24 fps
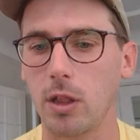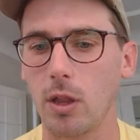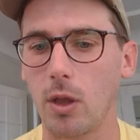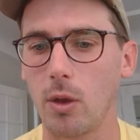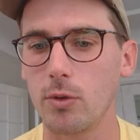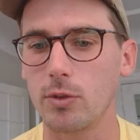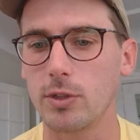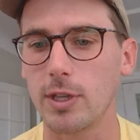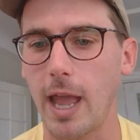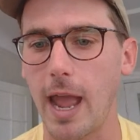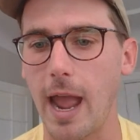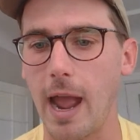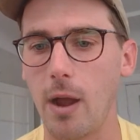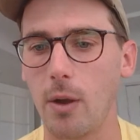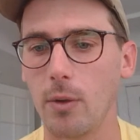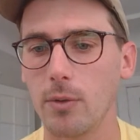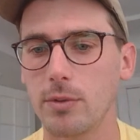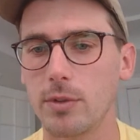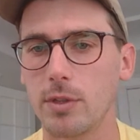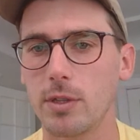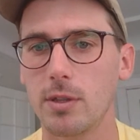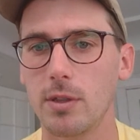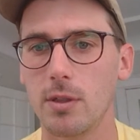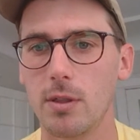close
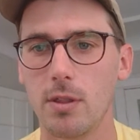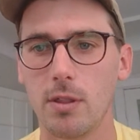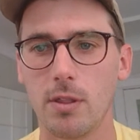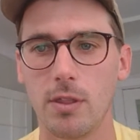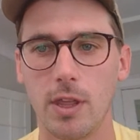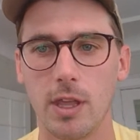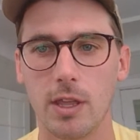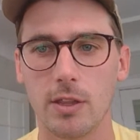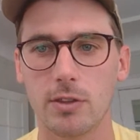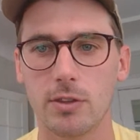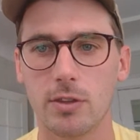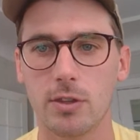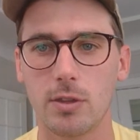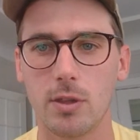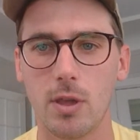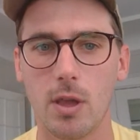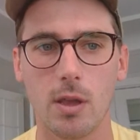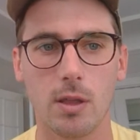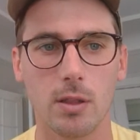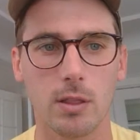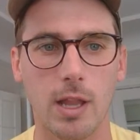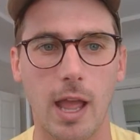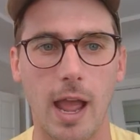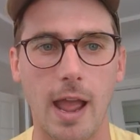out
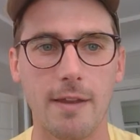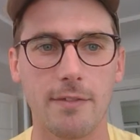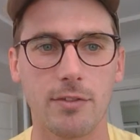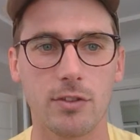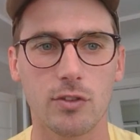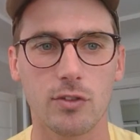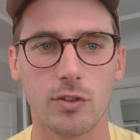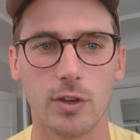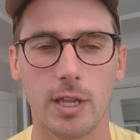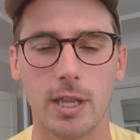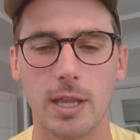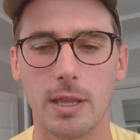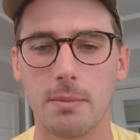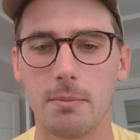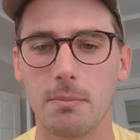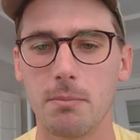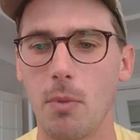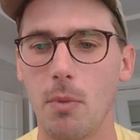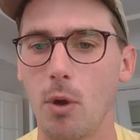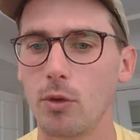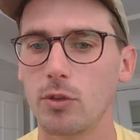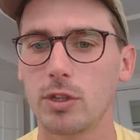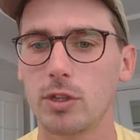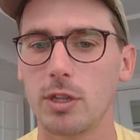this live
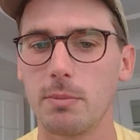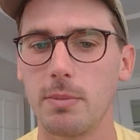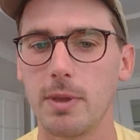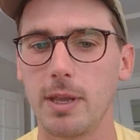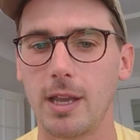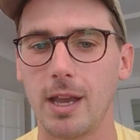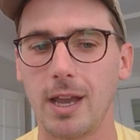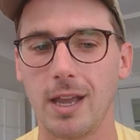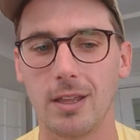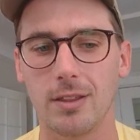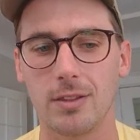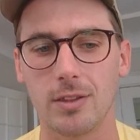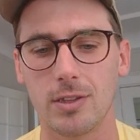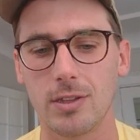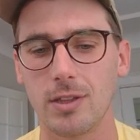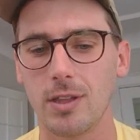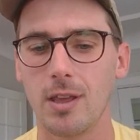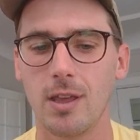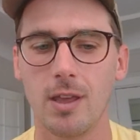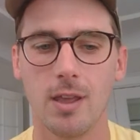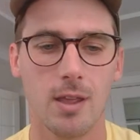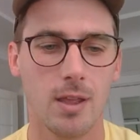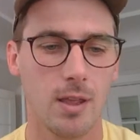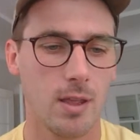stream, mostly
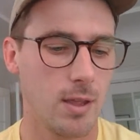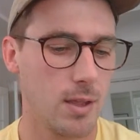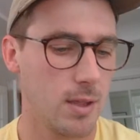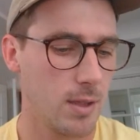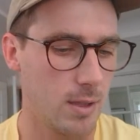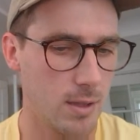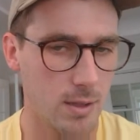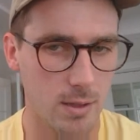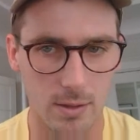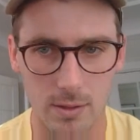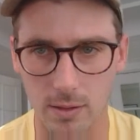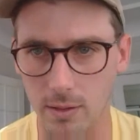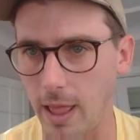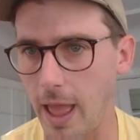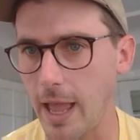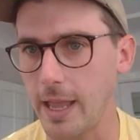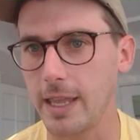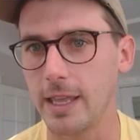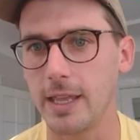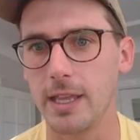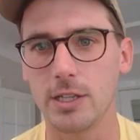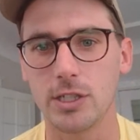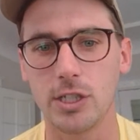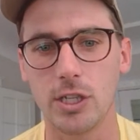because the
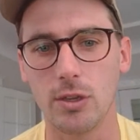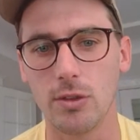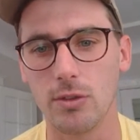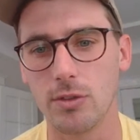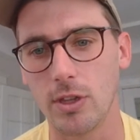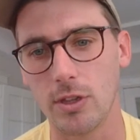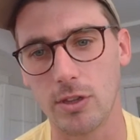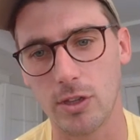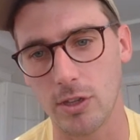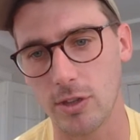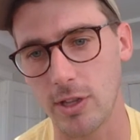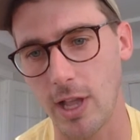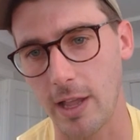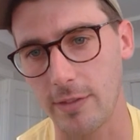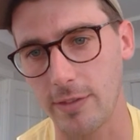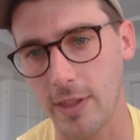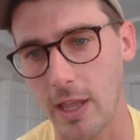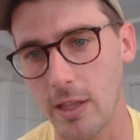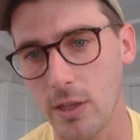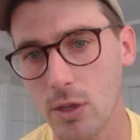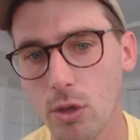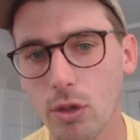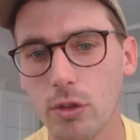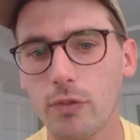lagging issues is just
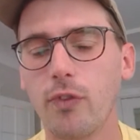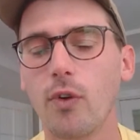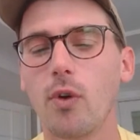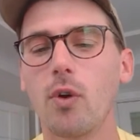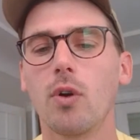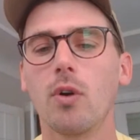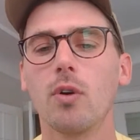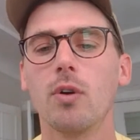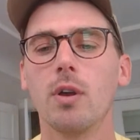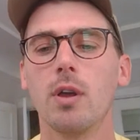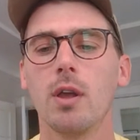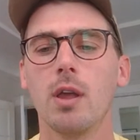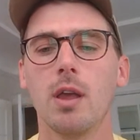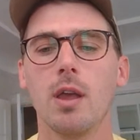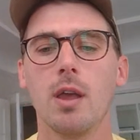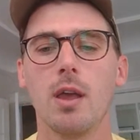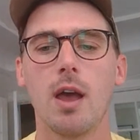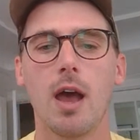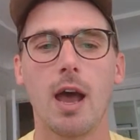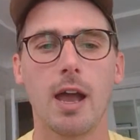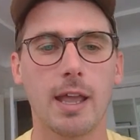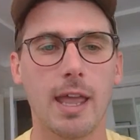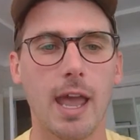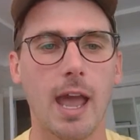not that useful.
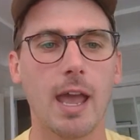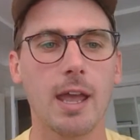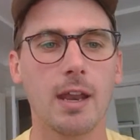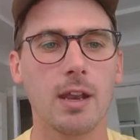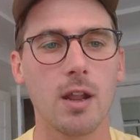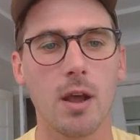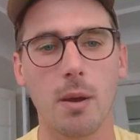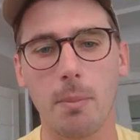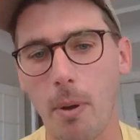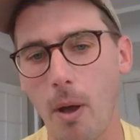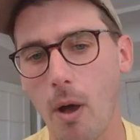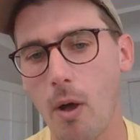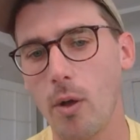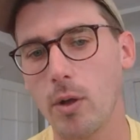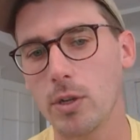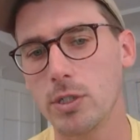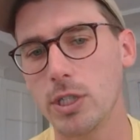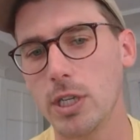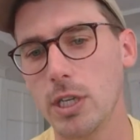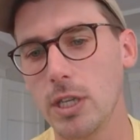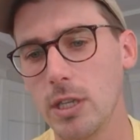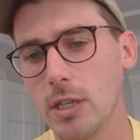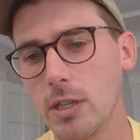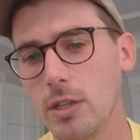Again,
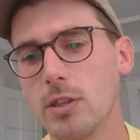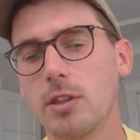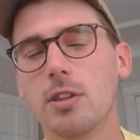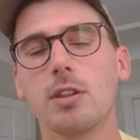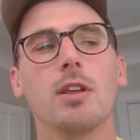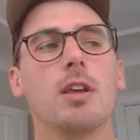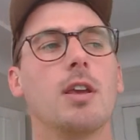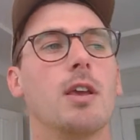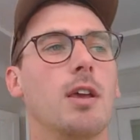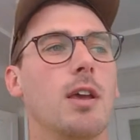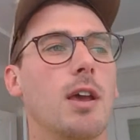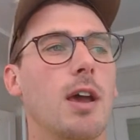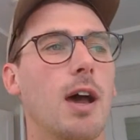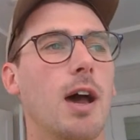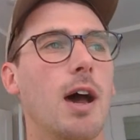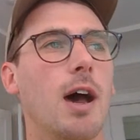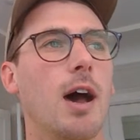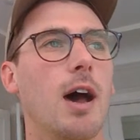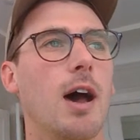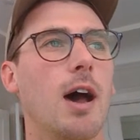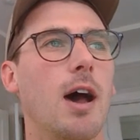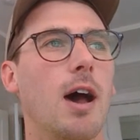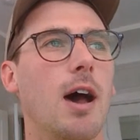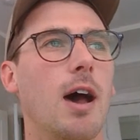apologies.
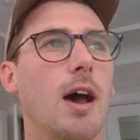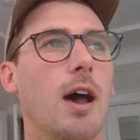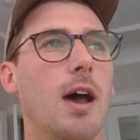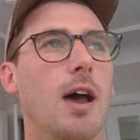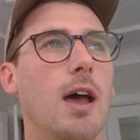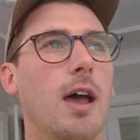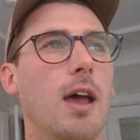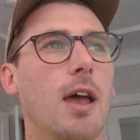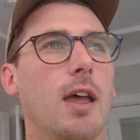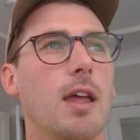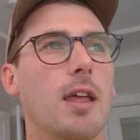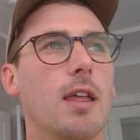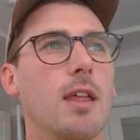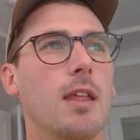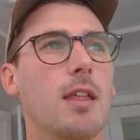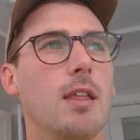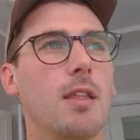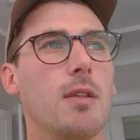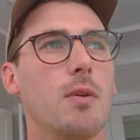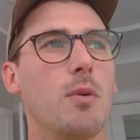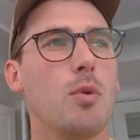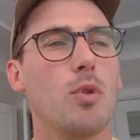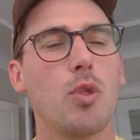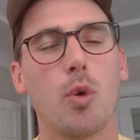The
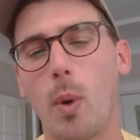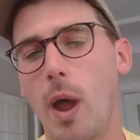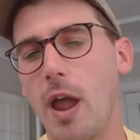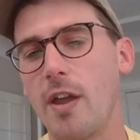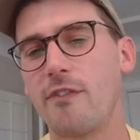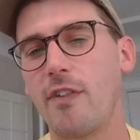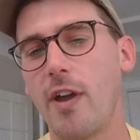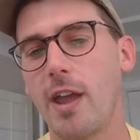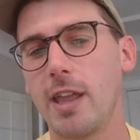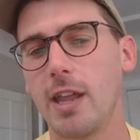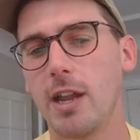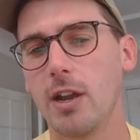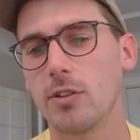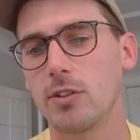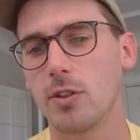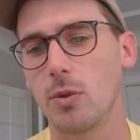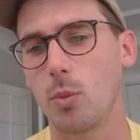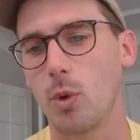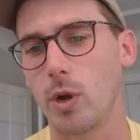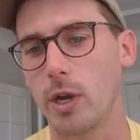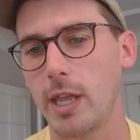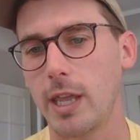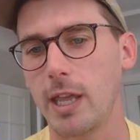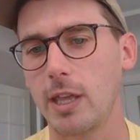Wi-Fi here
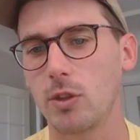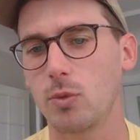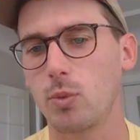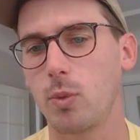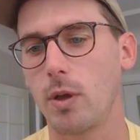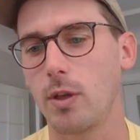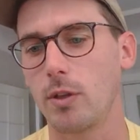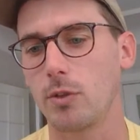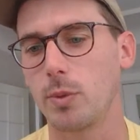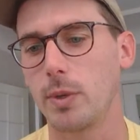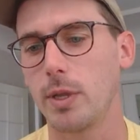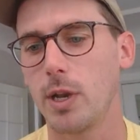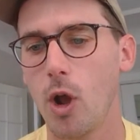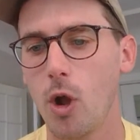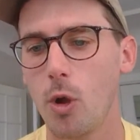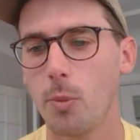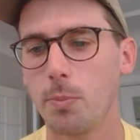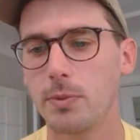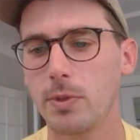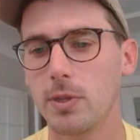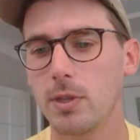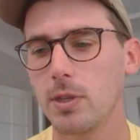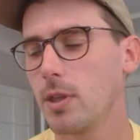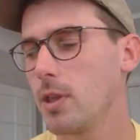isn't working as well as we'd
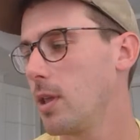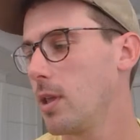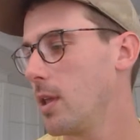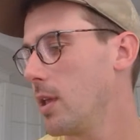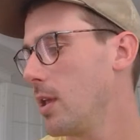hoped.